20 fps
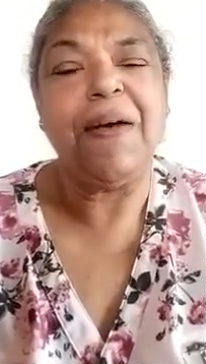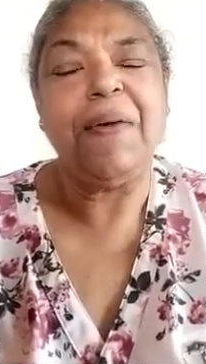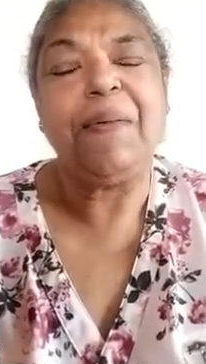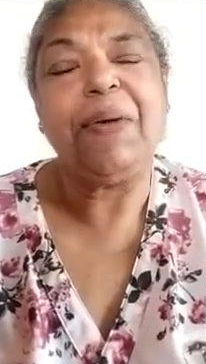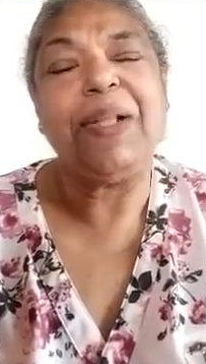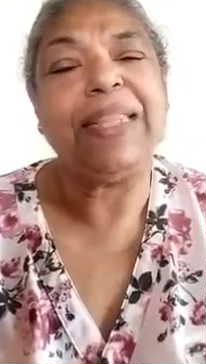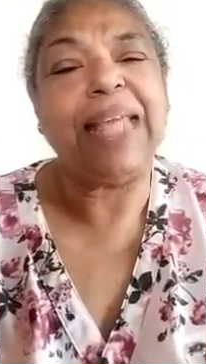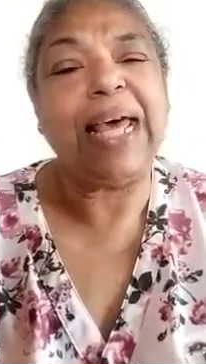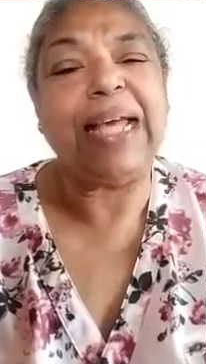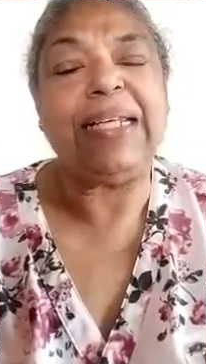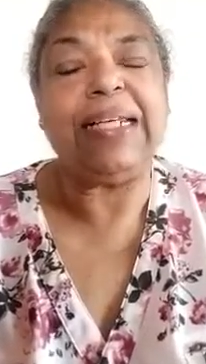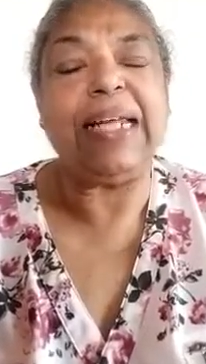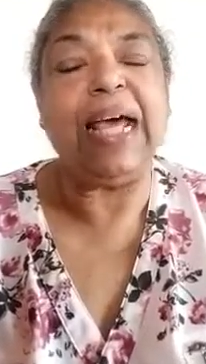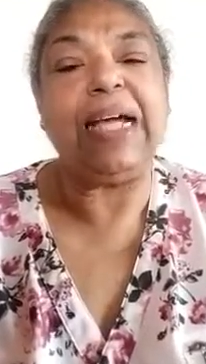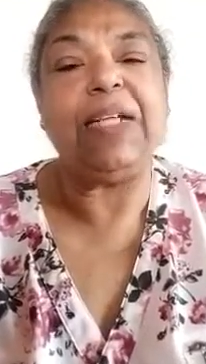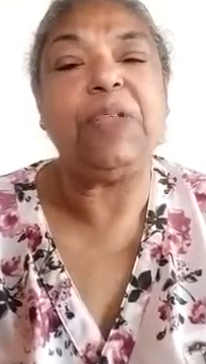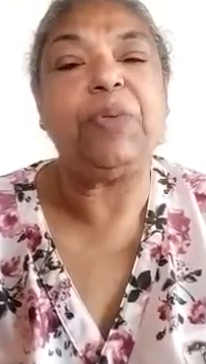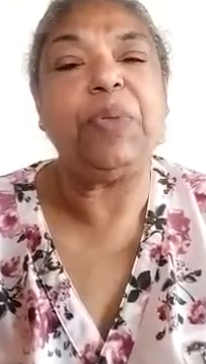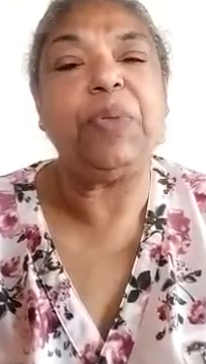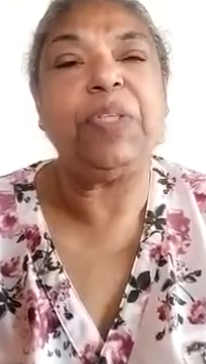Well, that
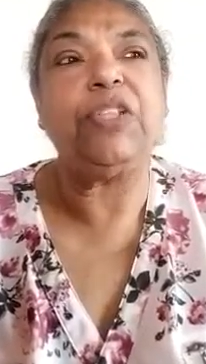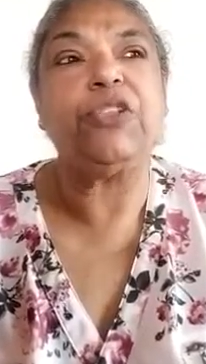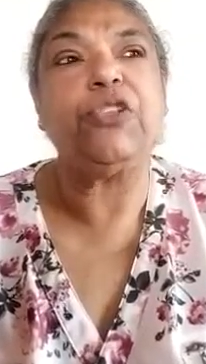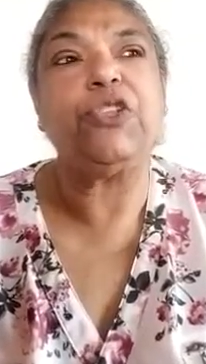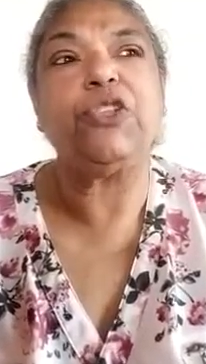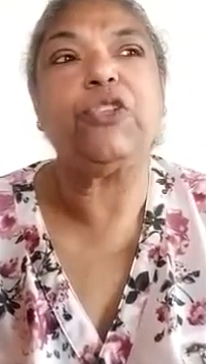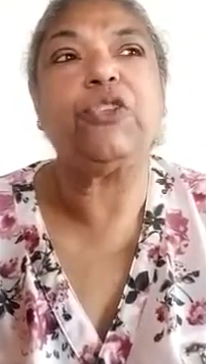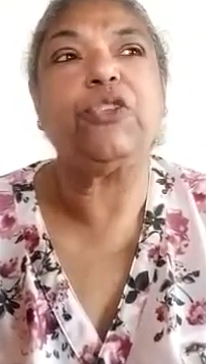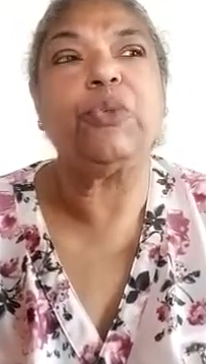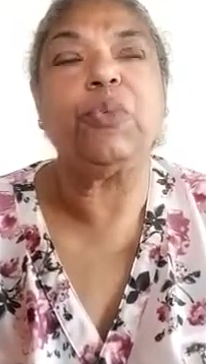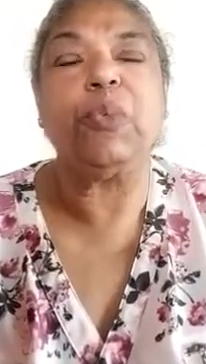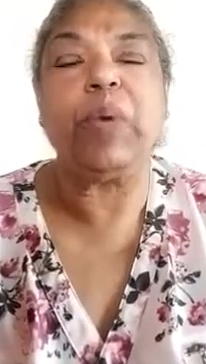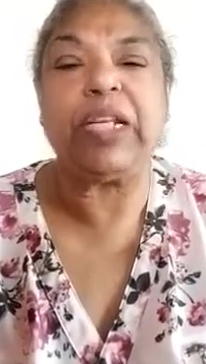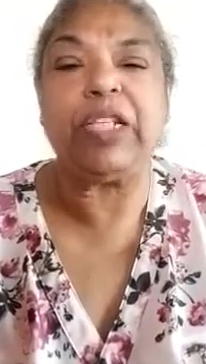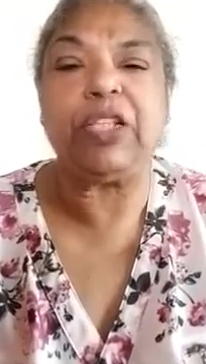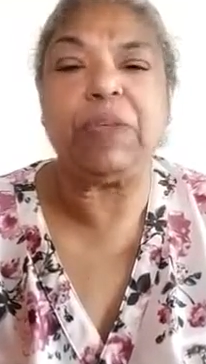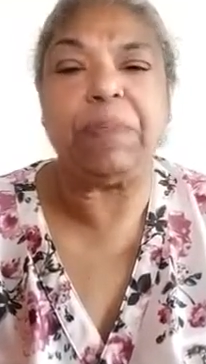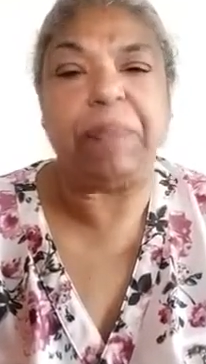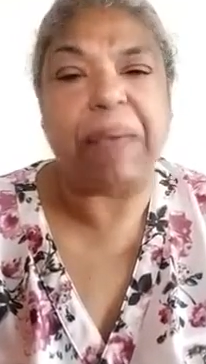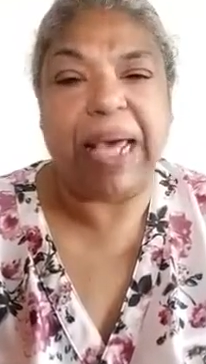night when the children went
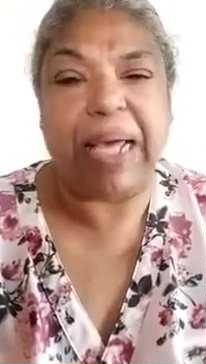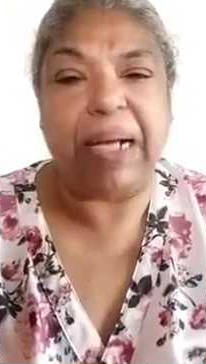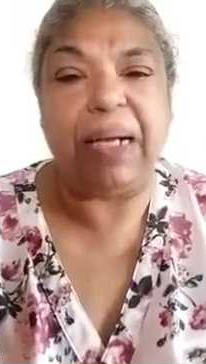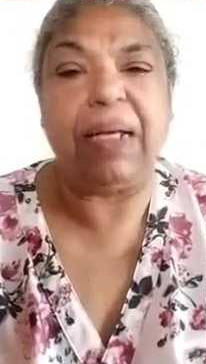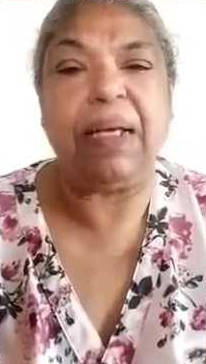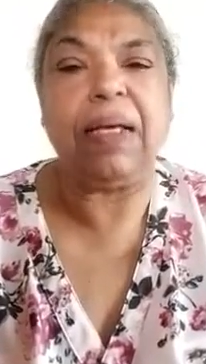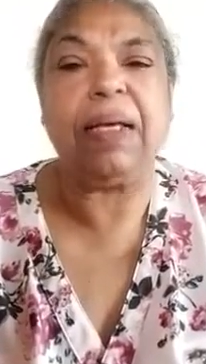to bed,